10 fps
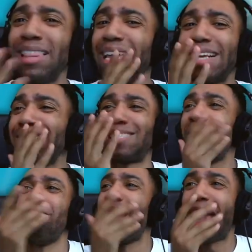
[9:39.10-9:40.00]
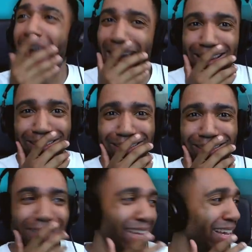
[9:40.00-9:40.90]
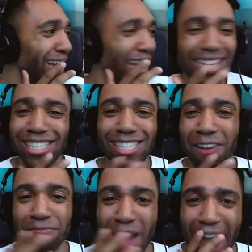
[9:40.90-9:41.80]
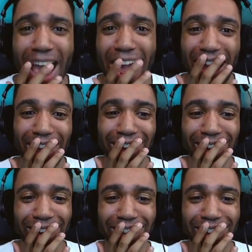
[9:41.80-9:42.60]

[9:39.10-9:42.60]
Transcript: Link is the man. He's the man.